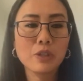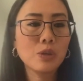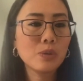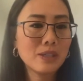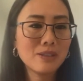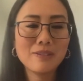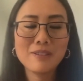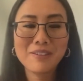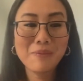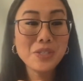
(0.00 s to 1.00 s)
go in
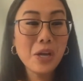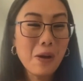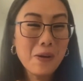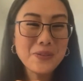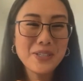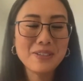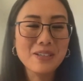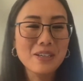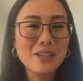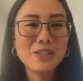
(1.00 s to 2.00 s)
themselves and
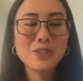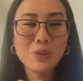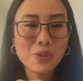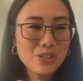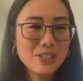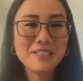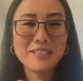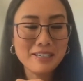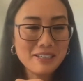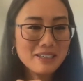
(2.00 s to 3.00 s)
search and
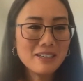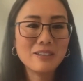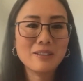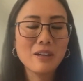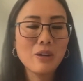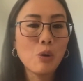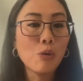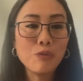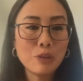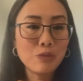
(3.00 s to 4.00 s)
dig and
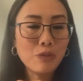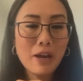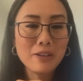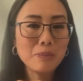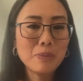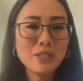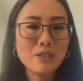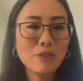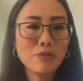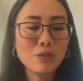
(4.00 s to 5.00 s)
hopefully find the piece of
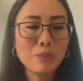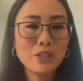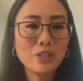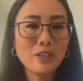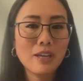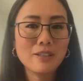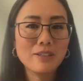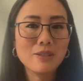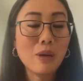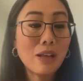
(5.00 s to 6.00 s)
information that
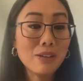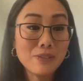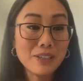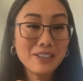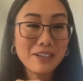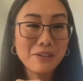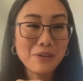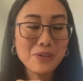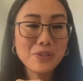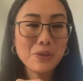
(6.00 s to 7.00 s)
is relevant and
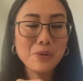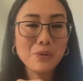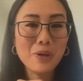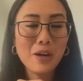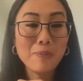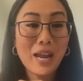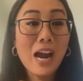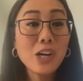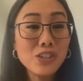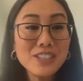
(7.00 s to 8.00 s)
also
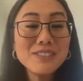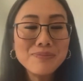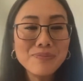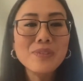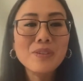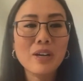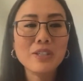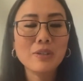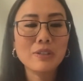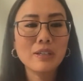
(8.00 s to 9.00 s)
accurate, right? So
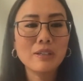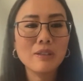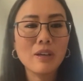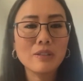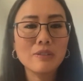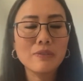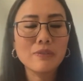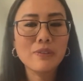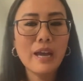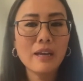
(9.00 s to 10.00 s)
I think a lot of
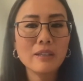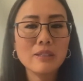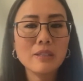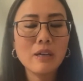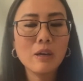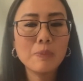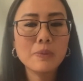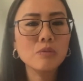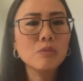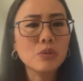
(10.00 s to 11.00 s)
that has helped more